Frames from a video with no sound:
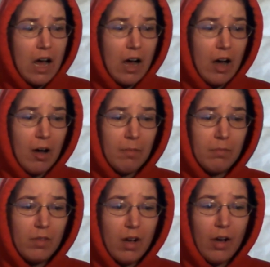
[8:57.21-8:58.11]

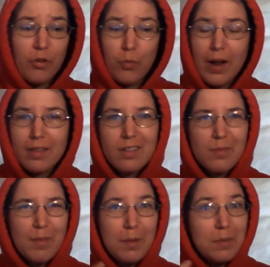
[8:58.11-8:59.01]
other ways that
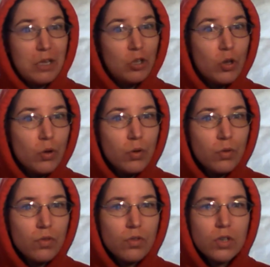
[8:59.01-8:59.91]
it might be
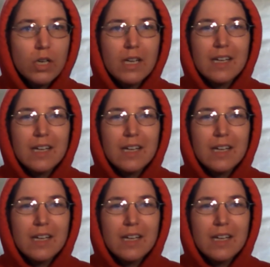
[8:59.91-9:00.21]
used,